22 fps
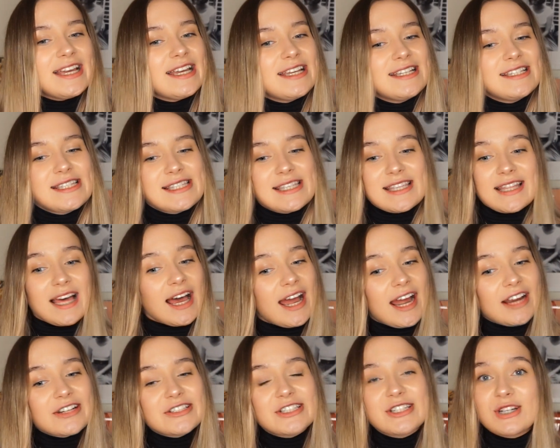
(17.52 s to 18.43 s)
is that
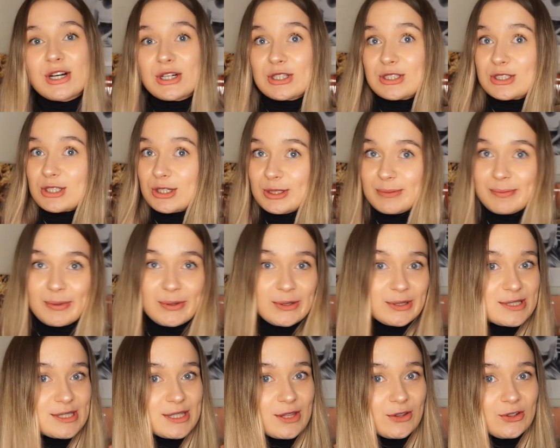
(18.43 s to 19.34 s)
I actually got 2
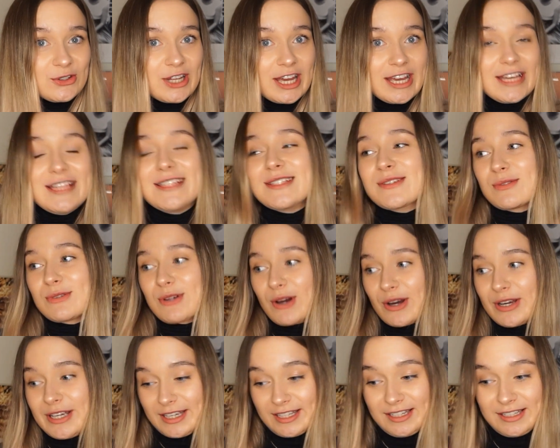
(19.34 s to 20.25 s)
books the other day, so now
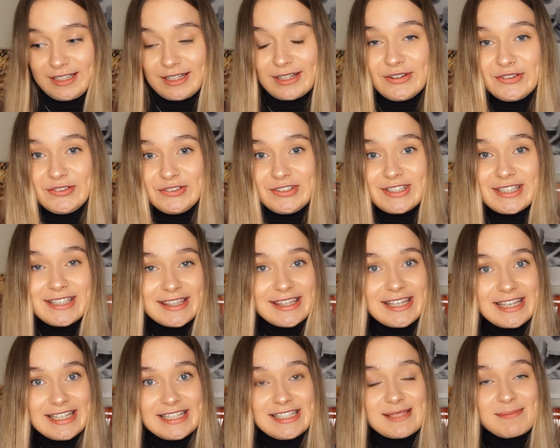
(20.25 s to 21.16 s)
I can include
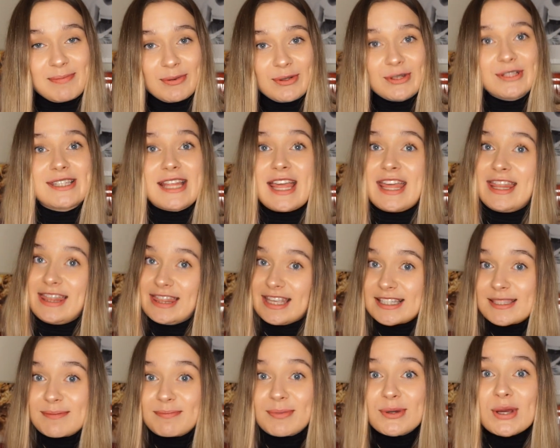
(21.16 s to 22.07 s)
these books in
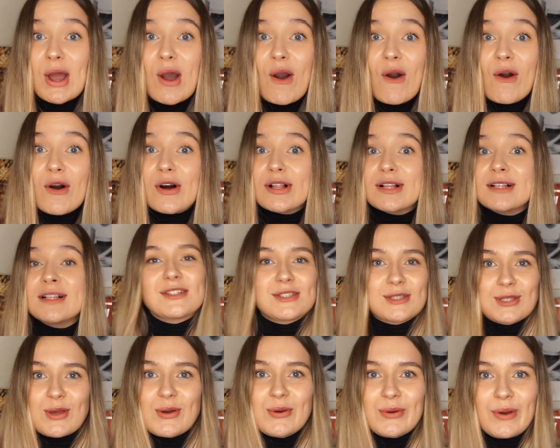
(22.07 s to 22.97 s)
this book haul.
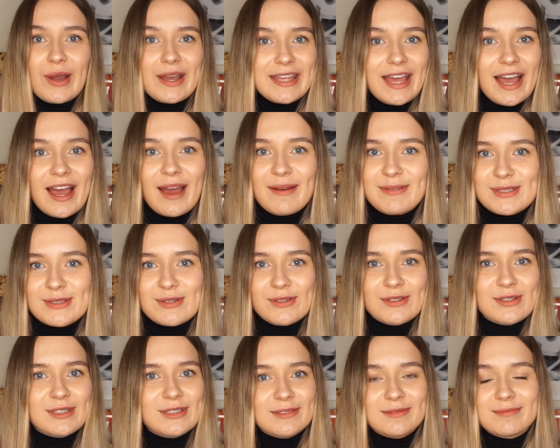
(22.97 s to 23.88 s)
So yeah, I'm just
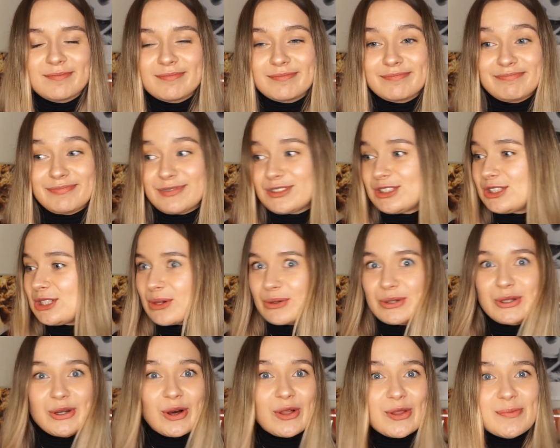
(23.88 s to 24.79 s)
gonna show
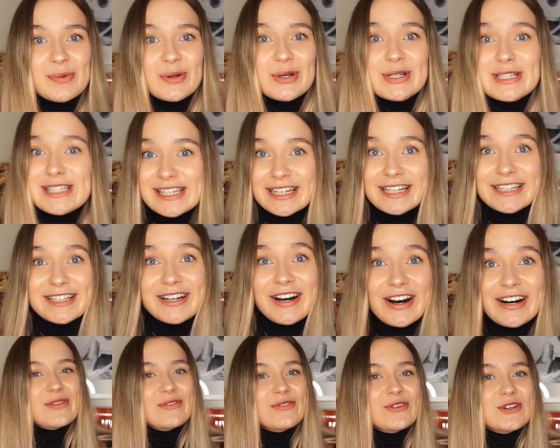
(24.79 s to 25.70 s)
you all the books that I
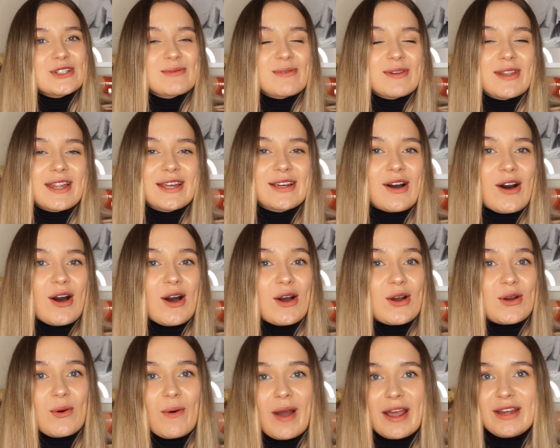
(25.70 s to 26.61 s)
got. The first one I
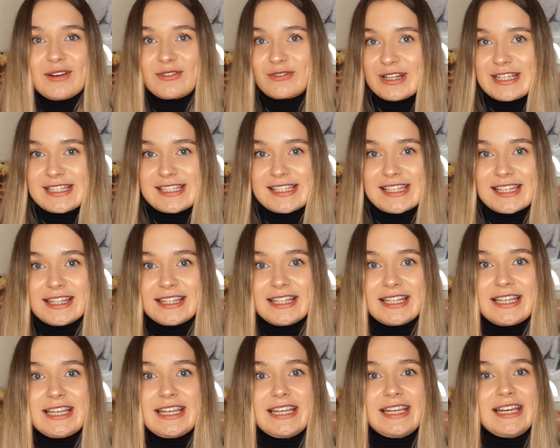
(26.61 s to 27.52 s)
got quite
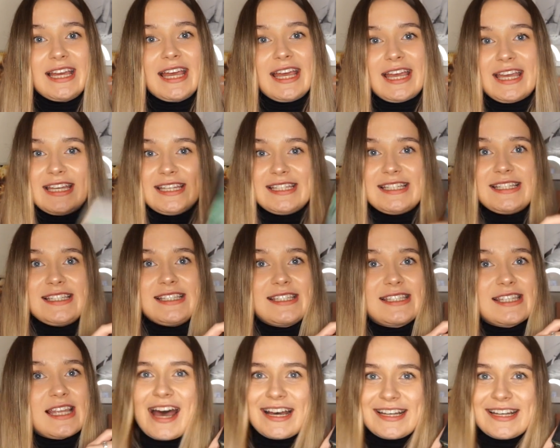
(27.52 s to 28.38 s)
recently is